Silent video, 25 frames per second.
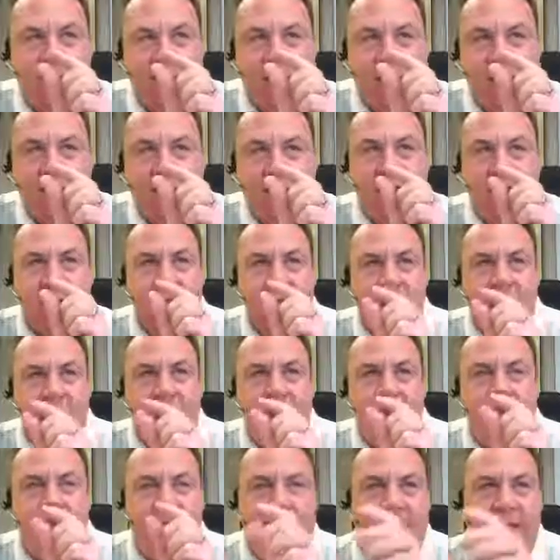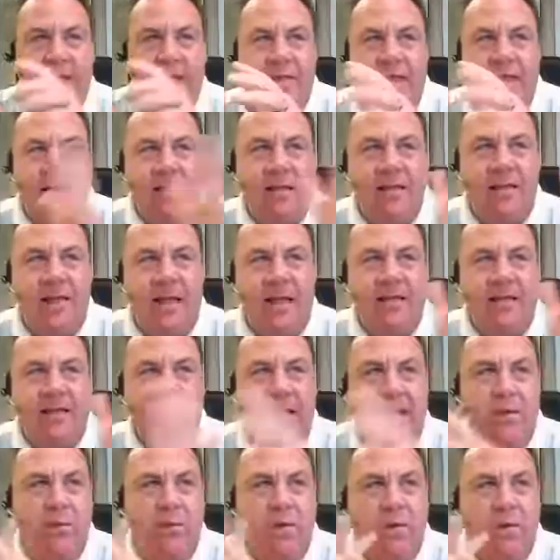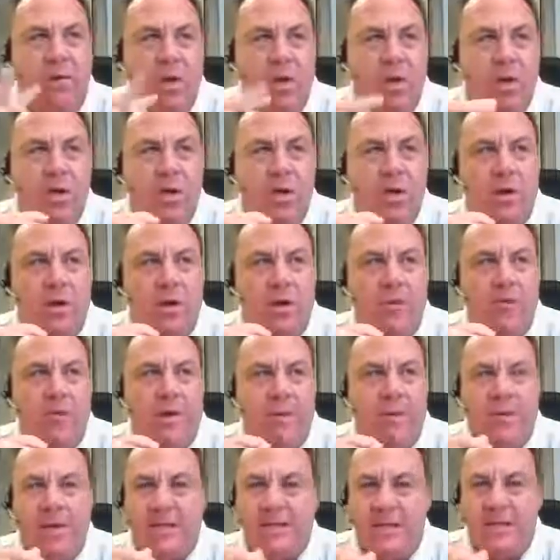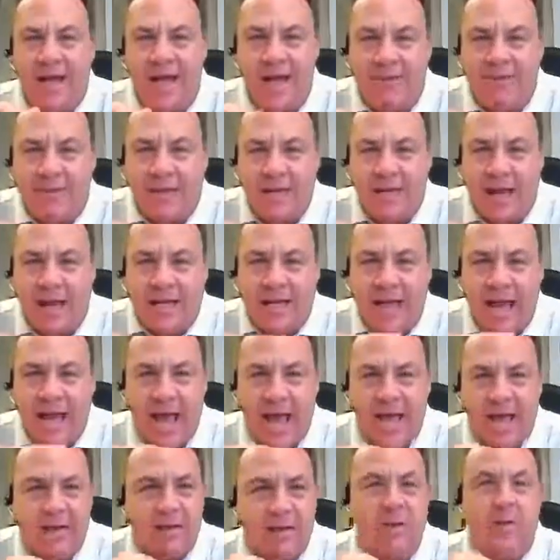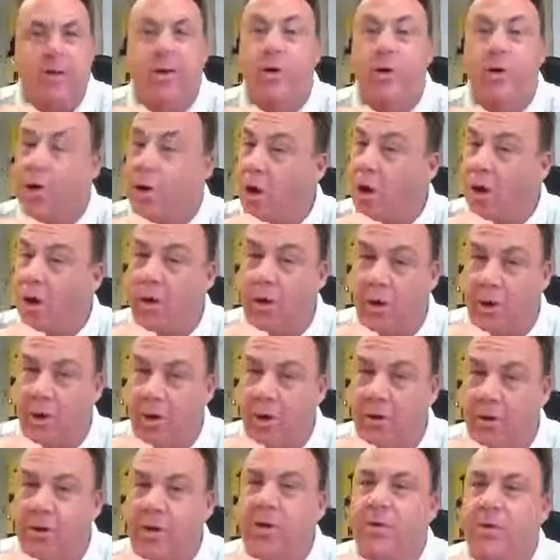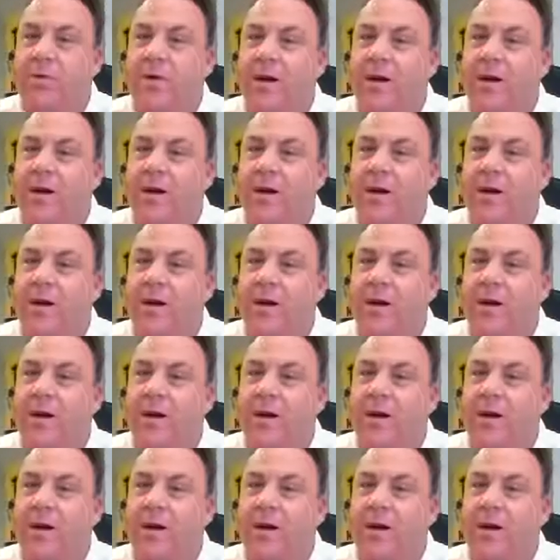That means they say, well, you know, that means I have a light calendar. No.